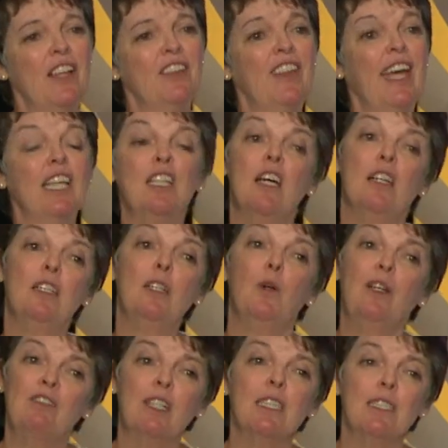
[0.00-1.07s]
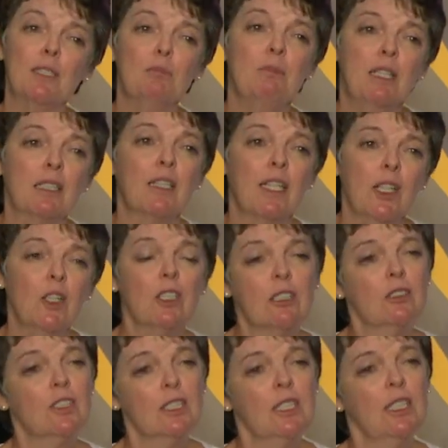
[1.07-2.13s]
that, you know, I've got some male
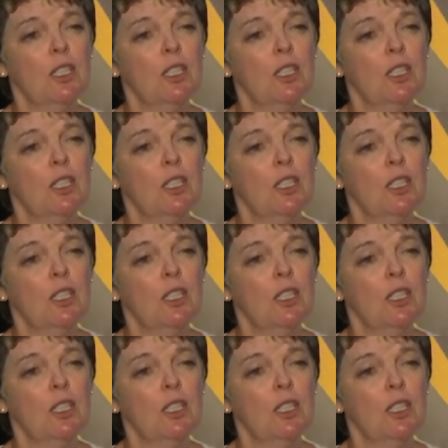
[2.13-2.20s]
characters in